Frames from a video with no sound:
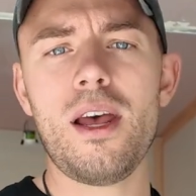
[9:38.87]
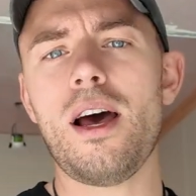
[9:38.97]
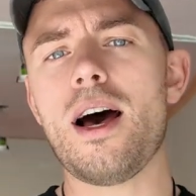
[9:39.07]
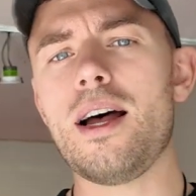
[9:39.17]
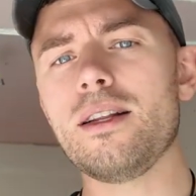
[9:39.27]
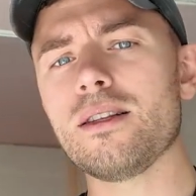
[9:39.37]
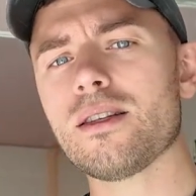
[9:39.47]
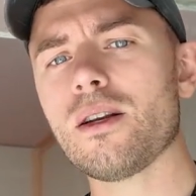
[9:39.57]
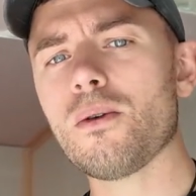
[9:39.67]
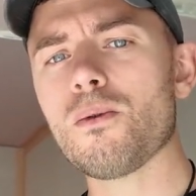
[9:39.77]
and
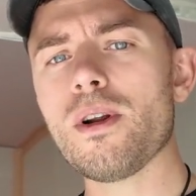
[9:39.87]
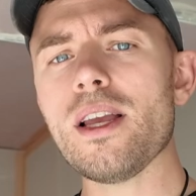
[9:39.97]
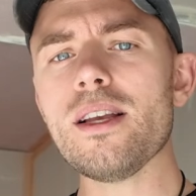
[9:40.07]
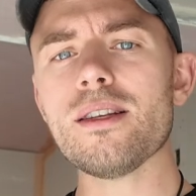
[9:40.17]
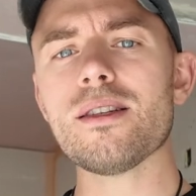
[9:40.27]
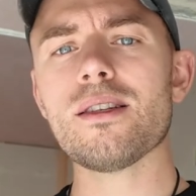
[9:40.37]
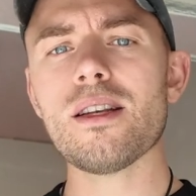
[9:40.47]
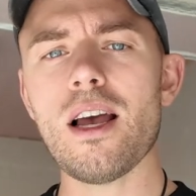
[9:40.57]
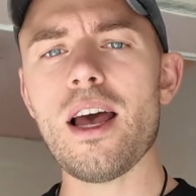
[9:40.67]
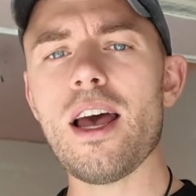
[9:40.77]
Reese,
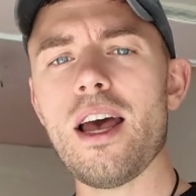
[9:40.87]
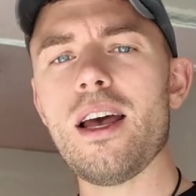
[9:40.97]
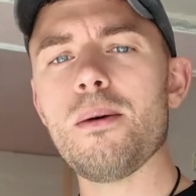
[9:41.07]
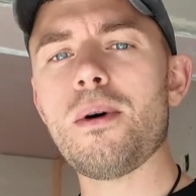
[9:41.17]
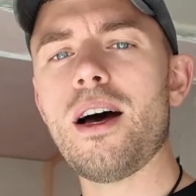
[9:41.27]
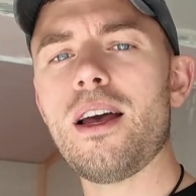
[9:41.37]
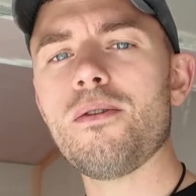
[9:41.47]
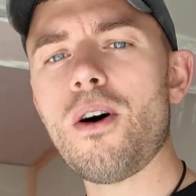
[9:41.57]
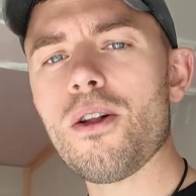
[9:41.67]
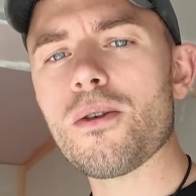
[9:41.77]
my
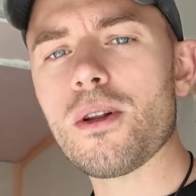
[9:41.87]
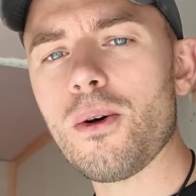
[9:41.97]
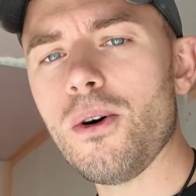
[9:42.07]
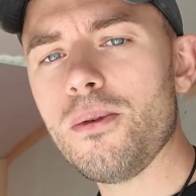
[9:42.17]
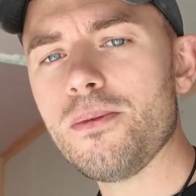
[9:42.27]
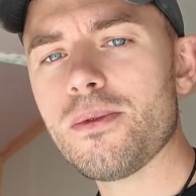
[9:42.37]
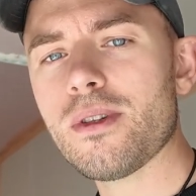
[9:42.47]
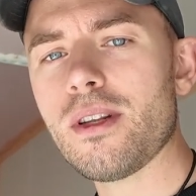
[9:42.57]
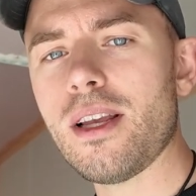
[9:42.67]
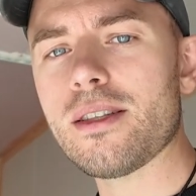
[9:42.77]
father-in-law,
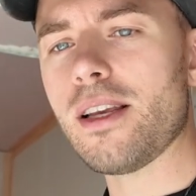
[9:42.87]
is